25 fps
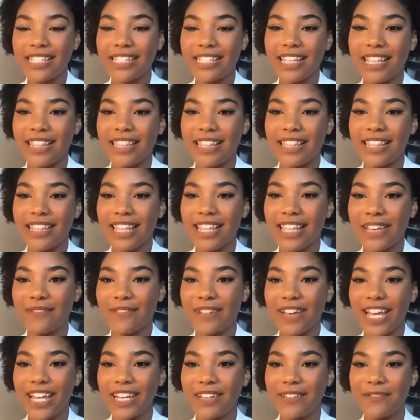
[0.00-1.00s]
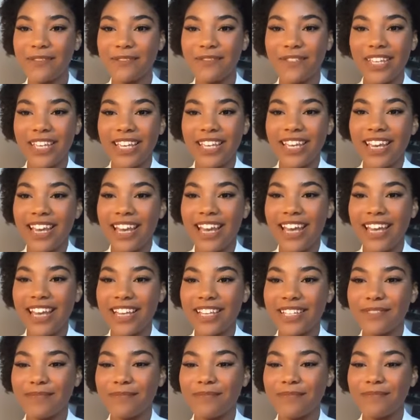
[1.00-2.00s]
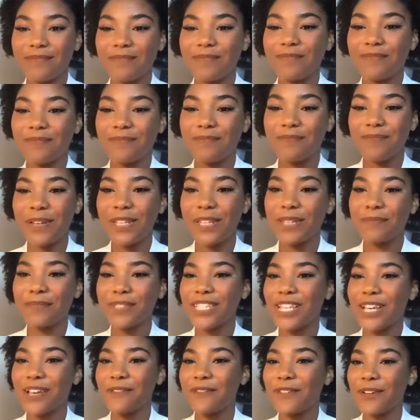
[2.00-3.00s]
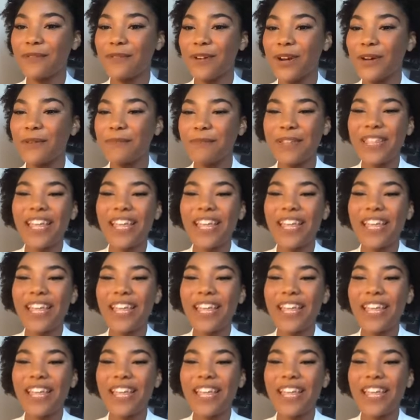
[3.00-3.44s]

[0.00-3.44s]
then they've kind of put themselves in a rope.